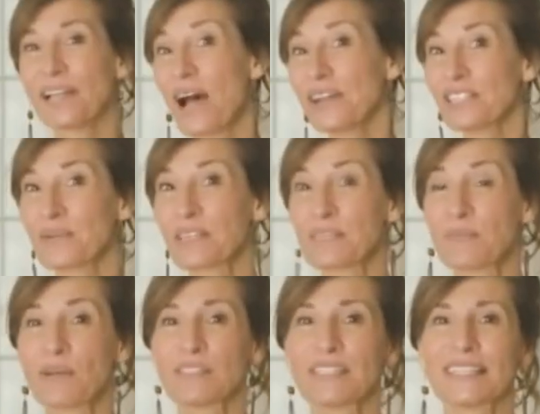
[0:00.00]
I'll also
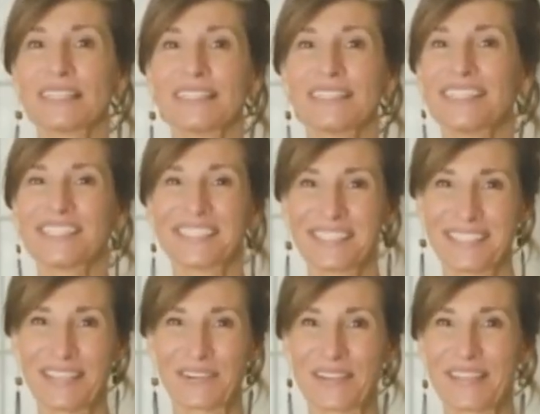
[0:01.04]
expose the delicious
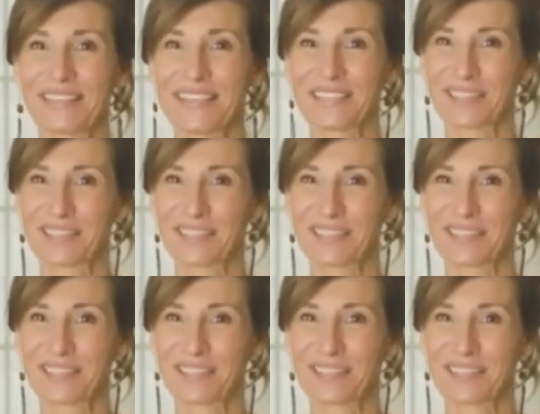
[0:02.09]
secret